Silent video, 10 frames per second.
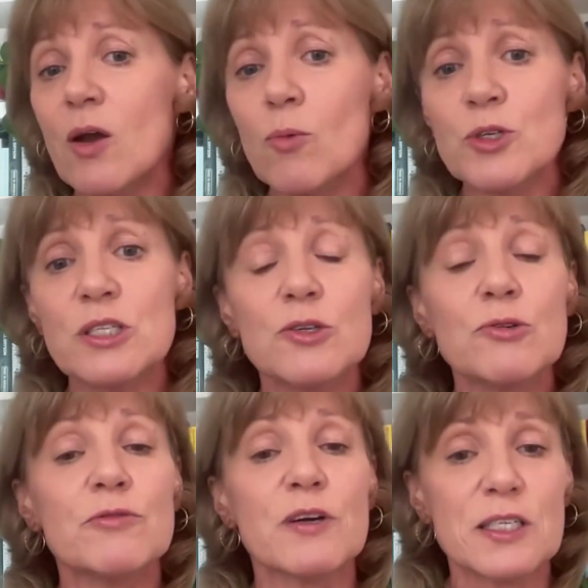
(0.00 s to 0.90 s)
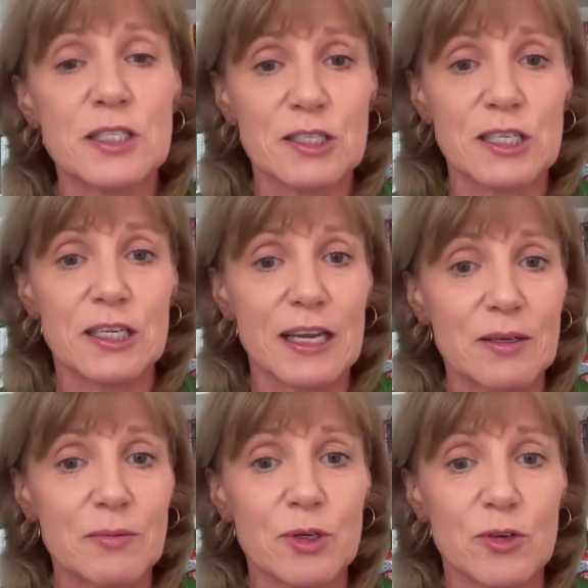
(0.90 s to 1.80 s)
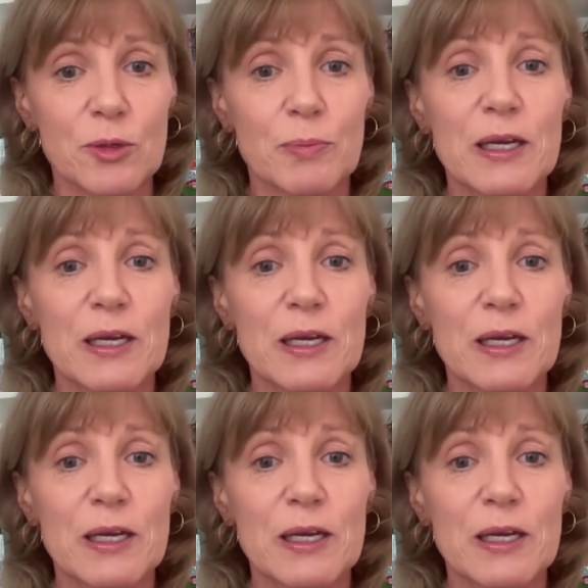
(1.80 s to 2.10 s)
was at university in Edinburgh on the